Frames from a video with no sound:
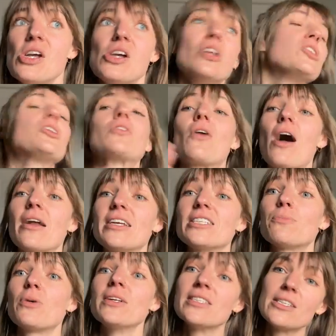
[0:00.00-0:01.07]
Uranus
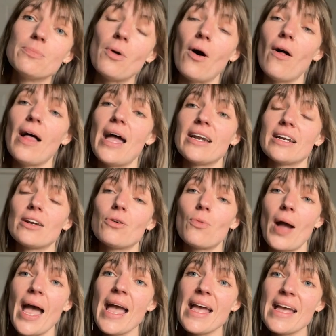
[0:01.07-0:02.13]
principle. And in a
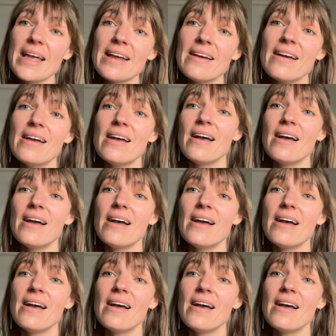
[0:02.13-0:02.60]
way,